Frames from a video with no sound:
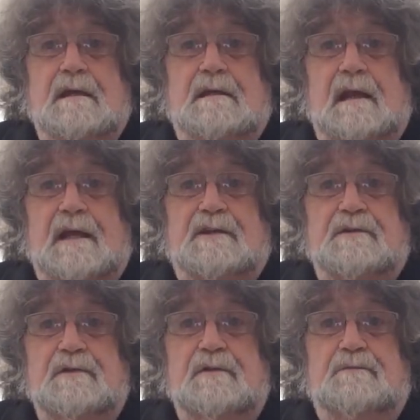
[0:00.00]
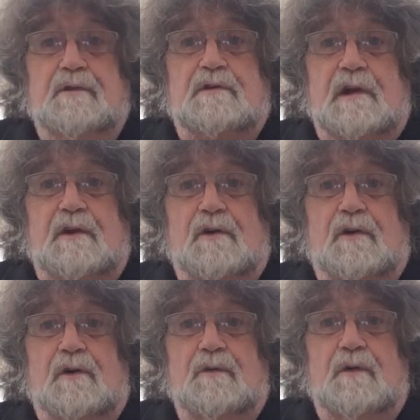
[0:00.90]
collector of Brooklin
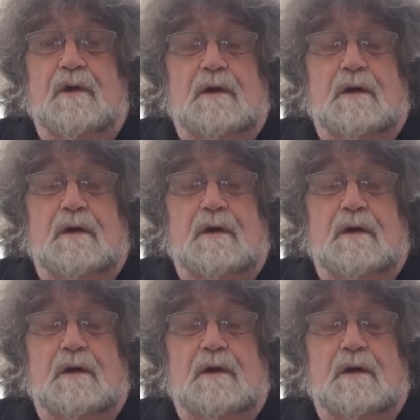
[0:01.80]
or